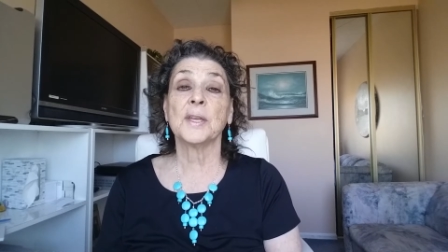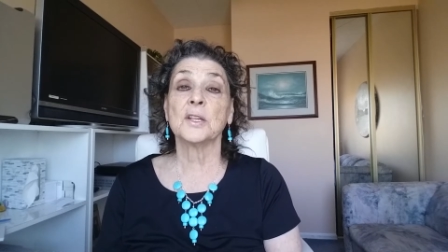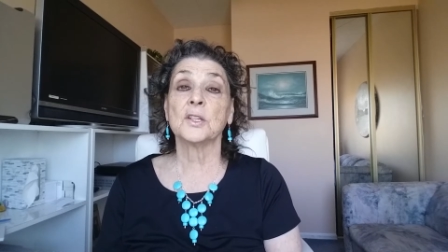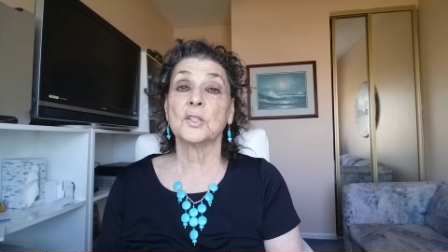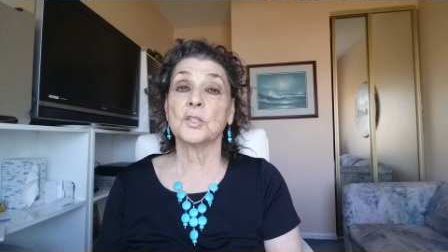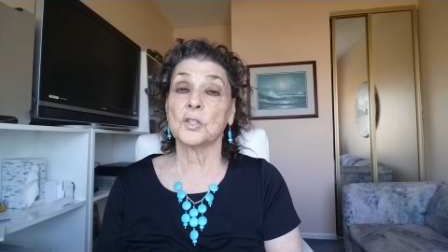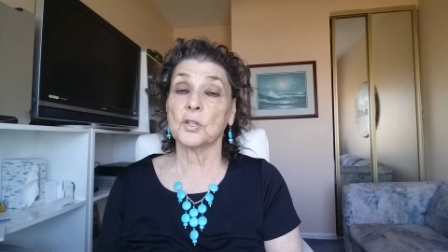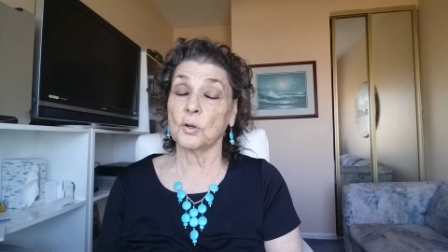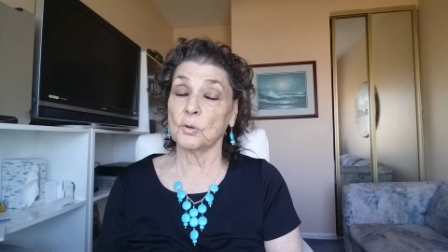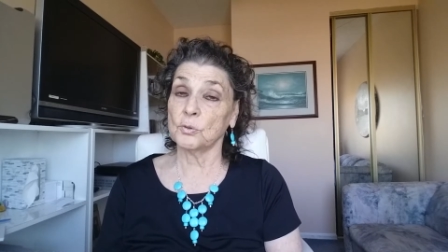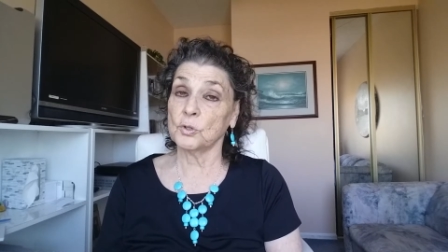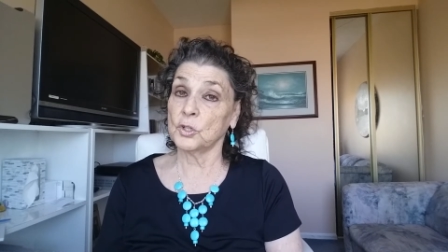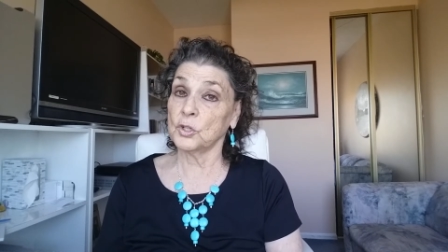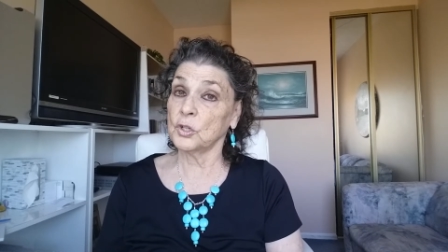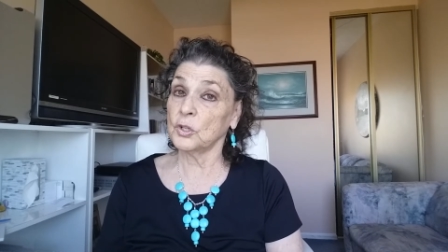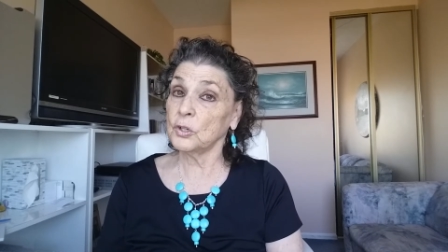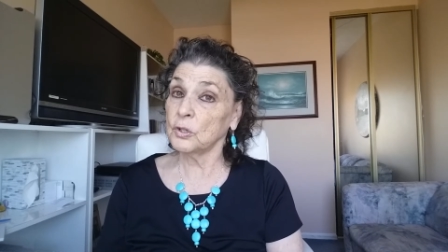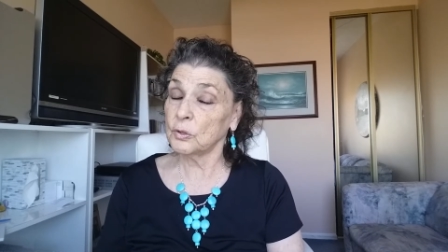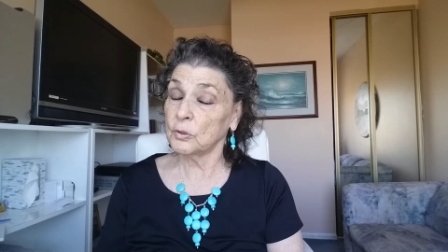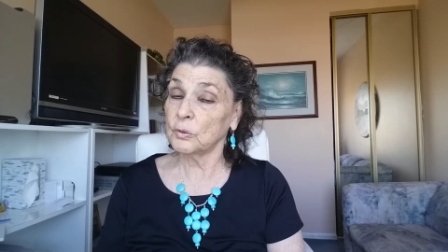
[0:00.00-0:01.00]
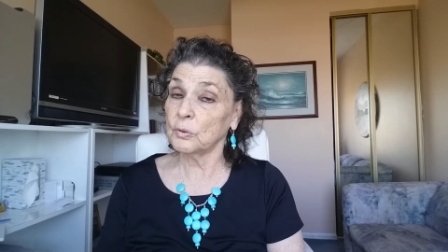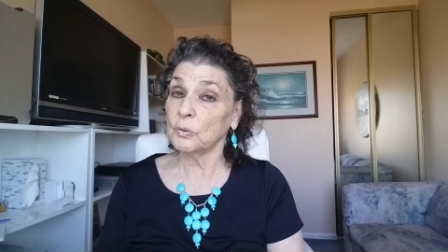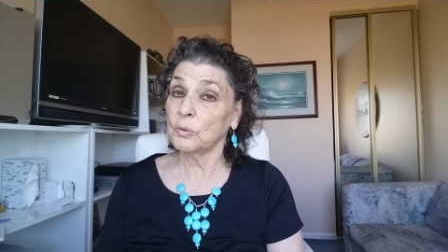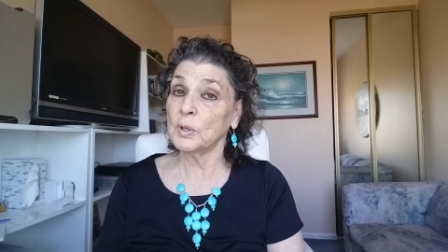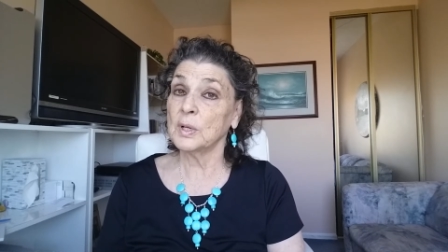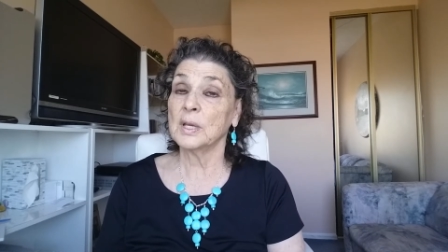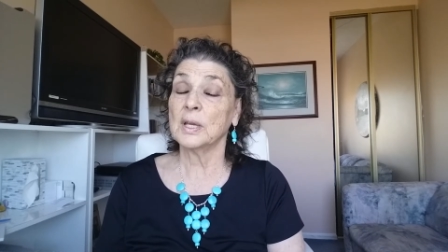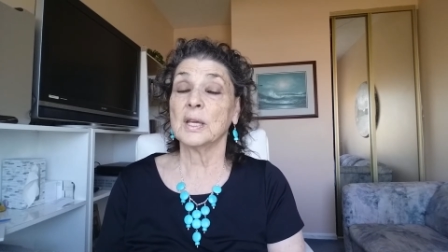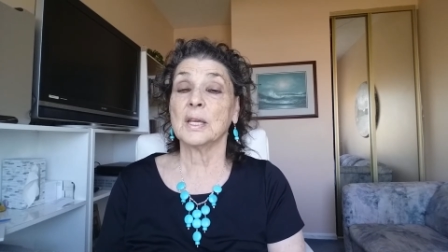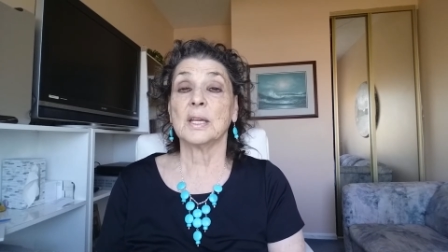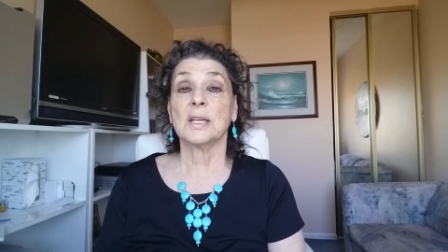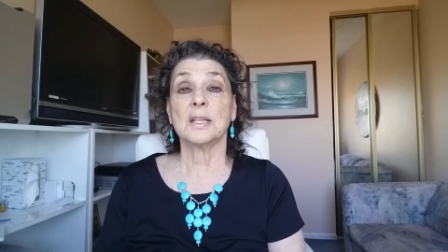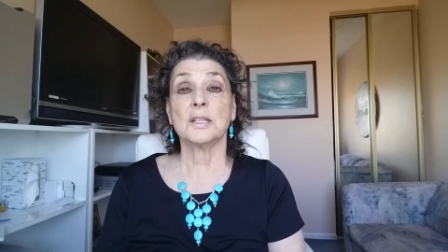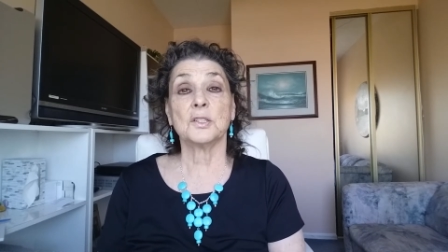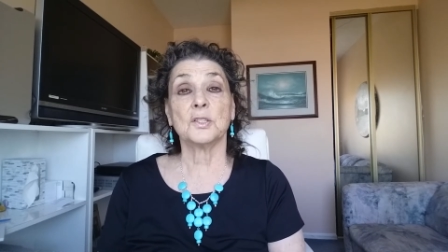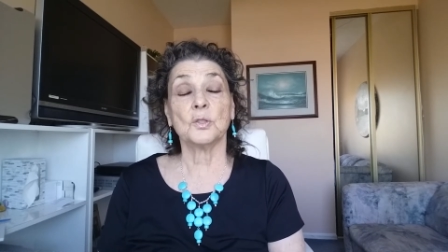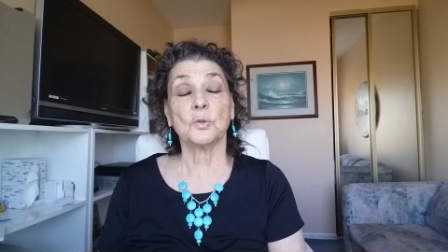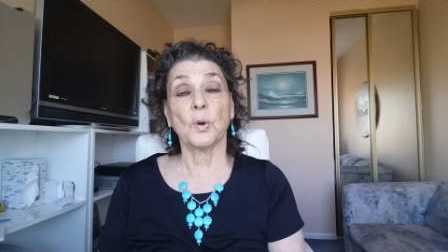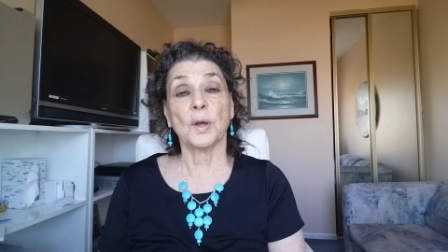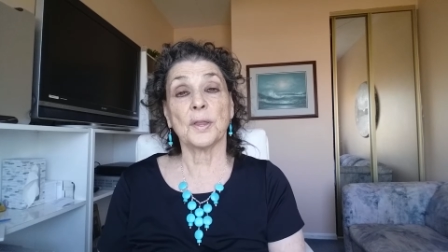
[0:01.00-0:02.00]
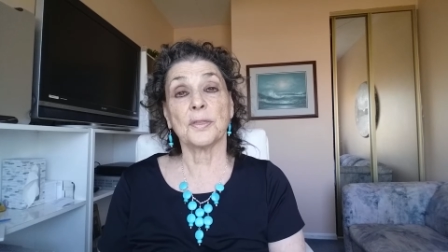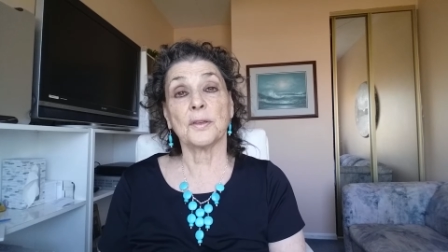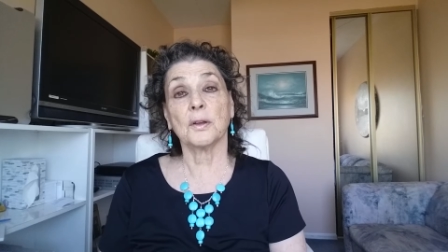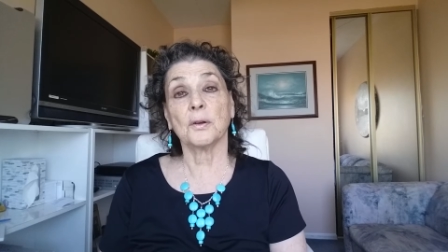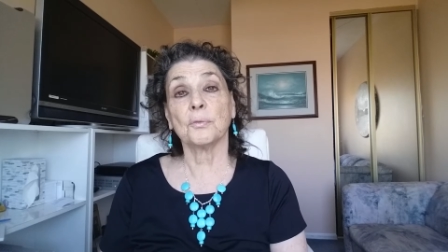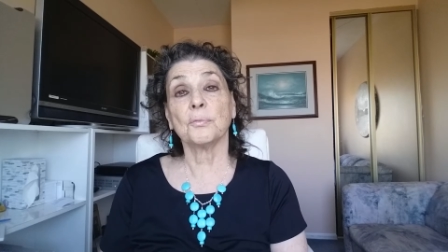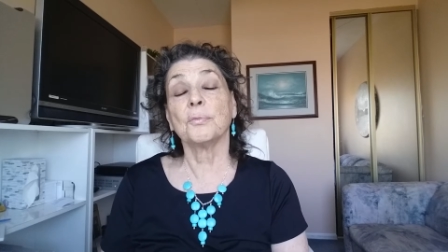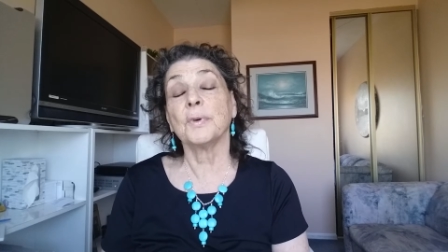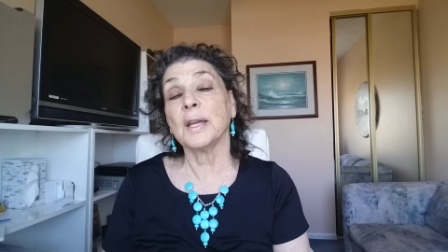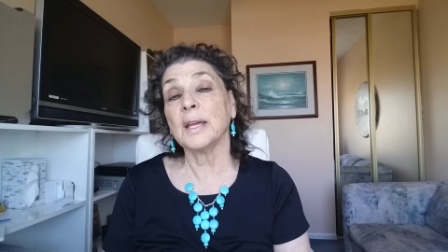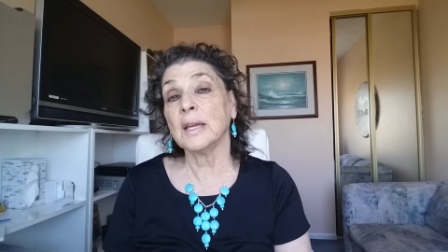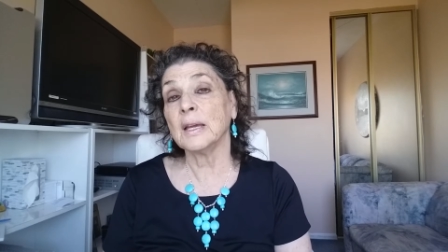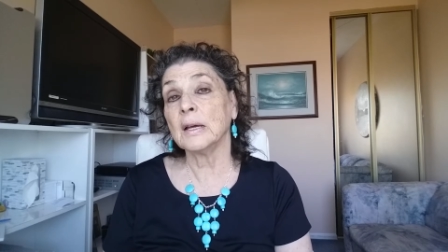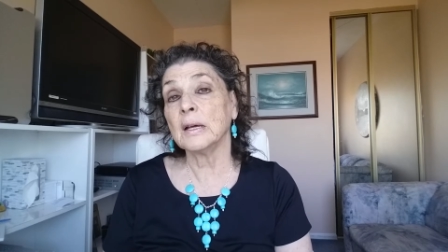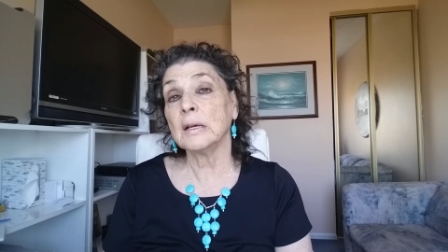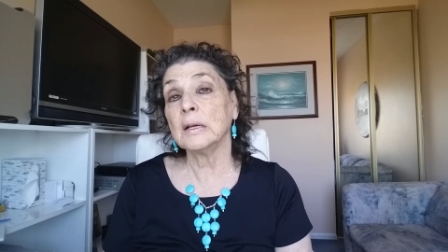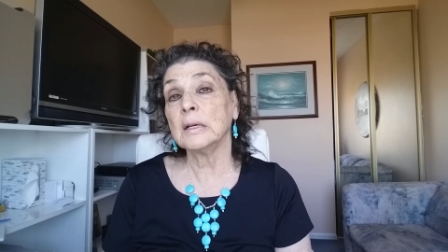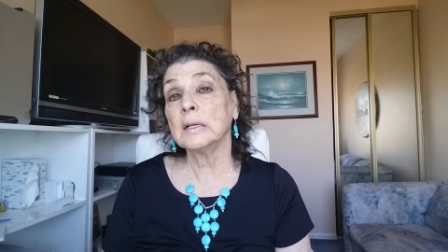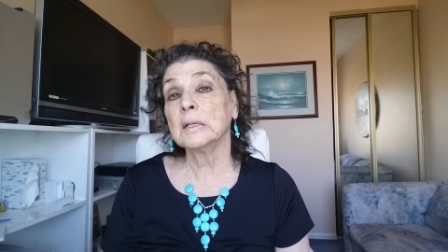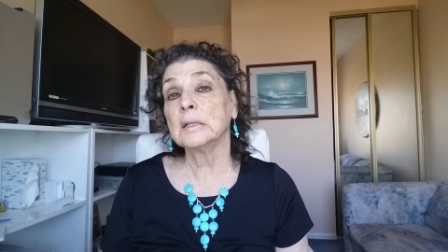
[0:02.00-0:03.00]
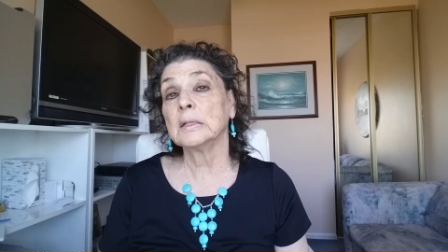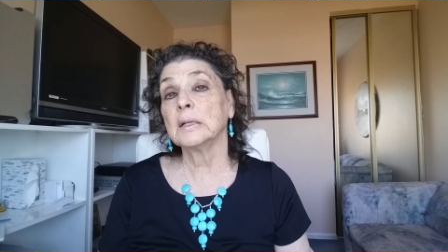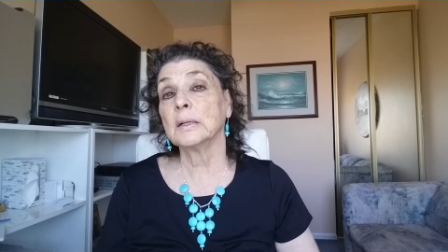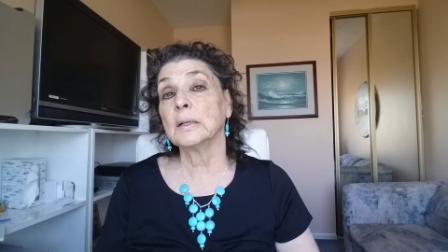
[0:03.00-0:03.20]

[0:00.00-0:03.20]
so too is North Korea.